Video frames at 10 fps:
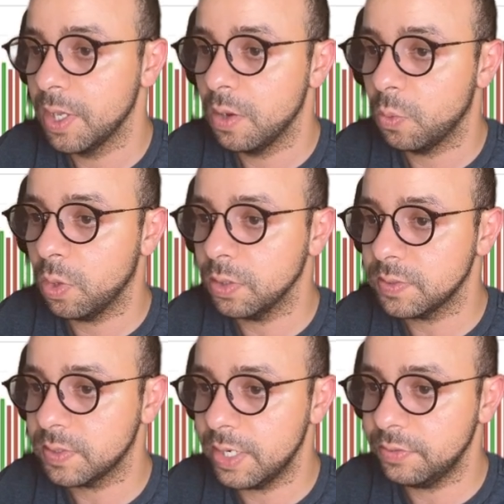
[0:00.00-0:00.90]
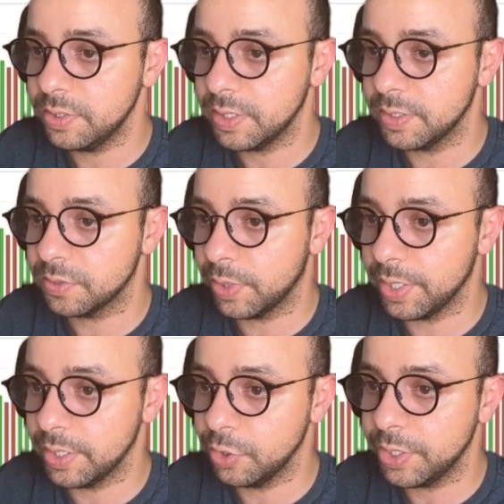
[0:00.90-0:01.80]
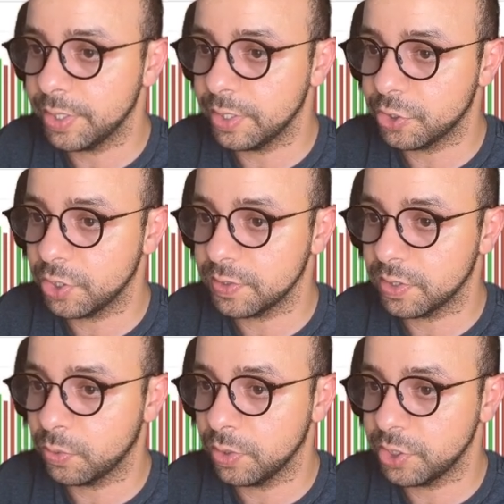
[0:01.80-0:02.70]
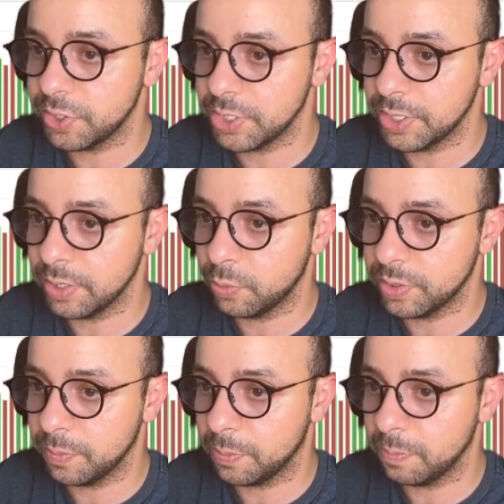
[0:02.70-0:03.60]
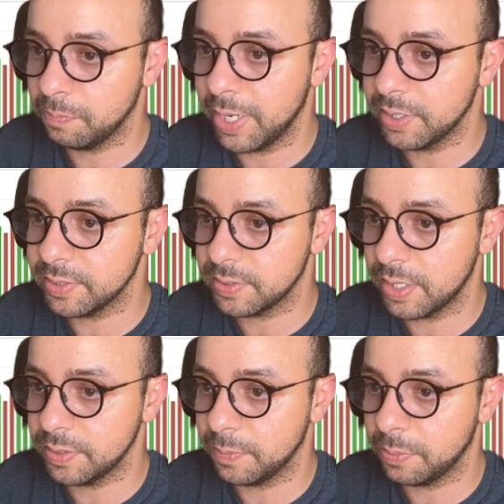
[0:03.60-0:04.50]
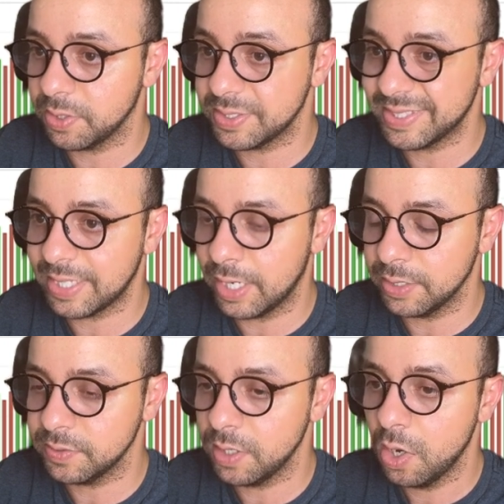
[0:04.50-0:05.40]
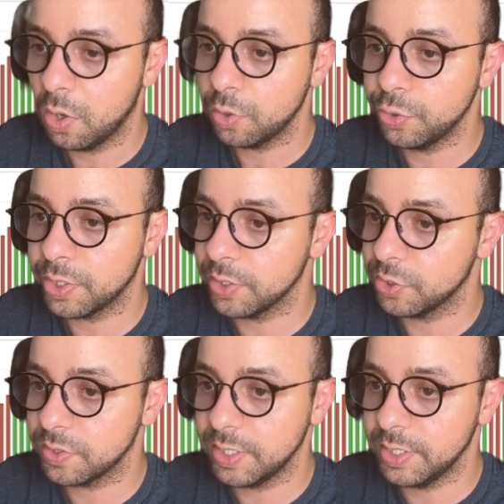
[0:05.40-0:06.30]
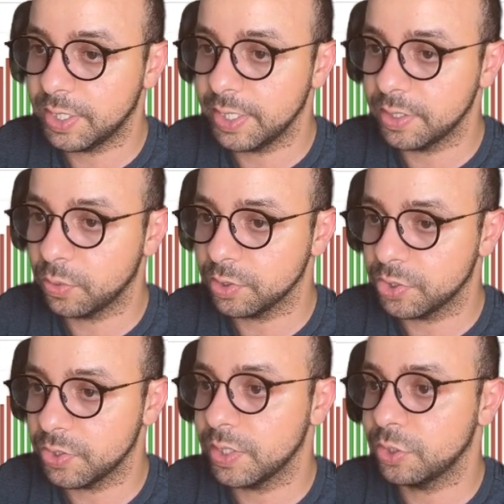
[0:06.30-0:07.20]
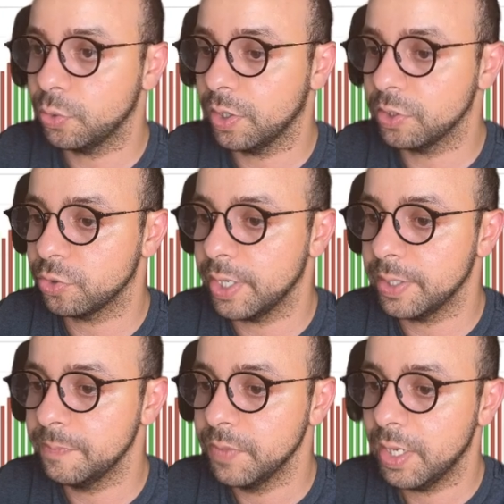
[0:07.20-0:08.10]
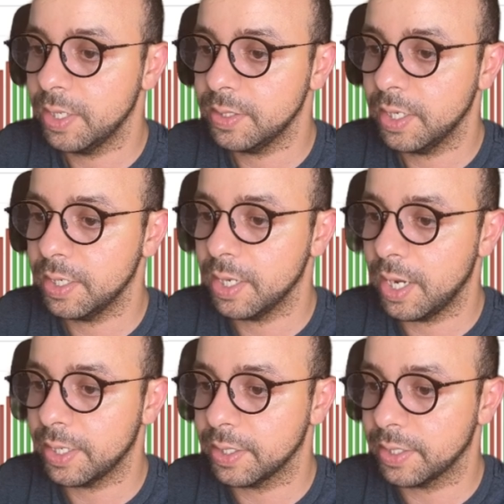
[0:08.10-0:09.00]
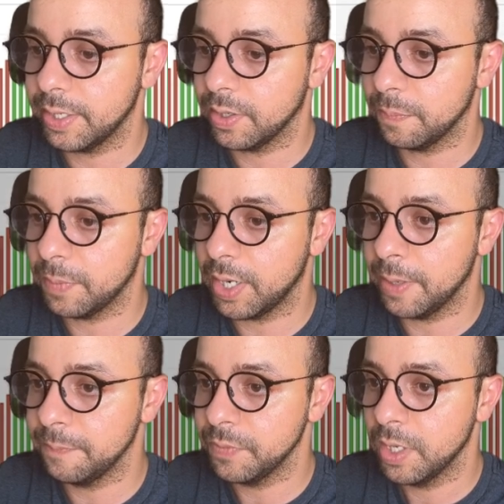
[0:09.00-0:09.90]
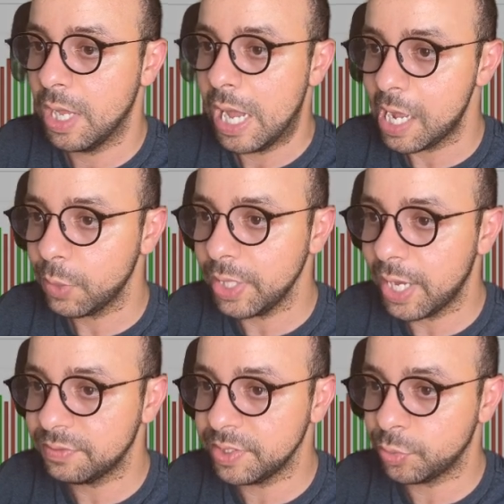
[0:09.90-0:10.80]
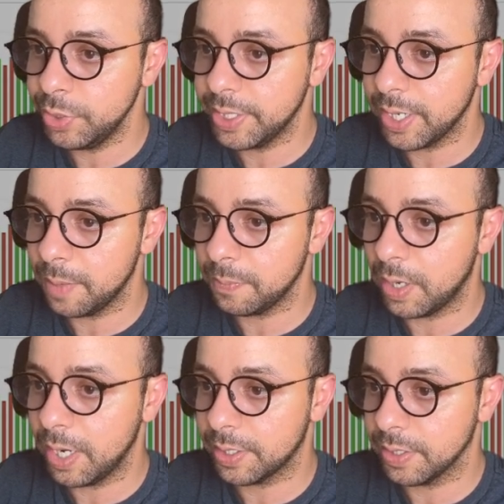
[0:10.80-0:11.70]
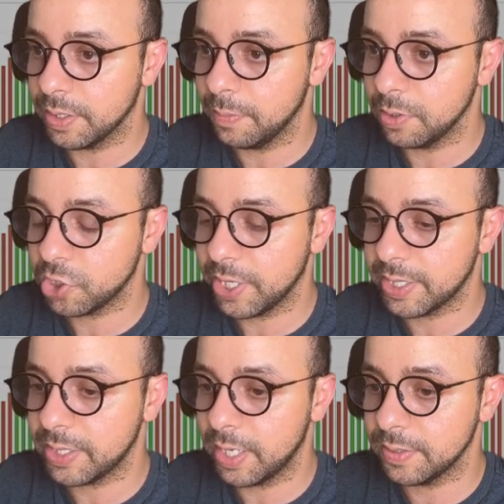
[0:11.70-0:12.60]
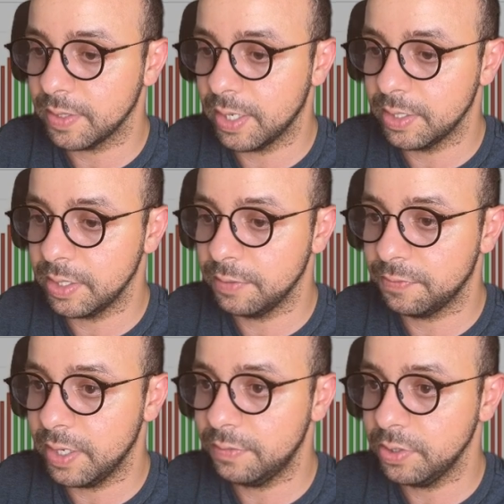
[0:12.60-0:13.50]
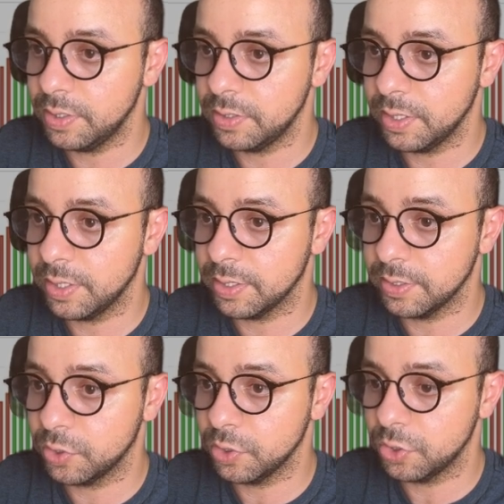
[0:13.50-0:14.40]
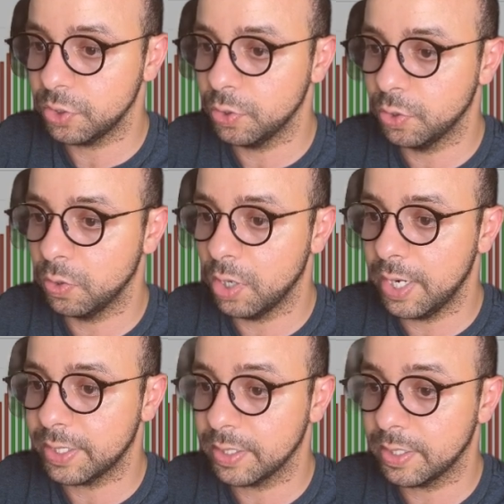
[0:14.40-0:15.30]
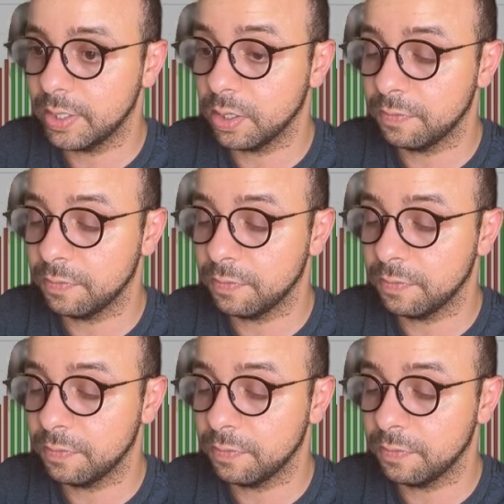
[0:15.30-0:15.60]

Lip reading: Once everything is ready, you can adjust the quantity with the minus and the plus signs, or you can just indicate the quantity that you want to trade, and then I can click on buy. I will have this recap, I can double check that, and if everything is good to go, I can click on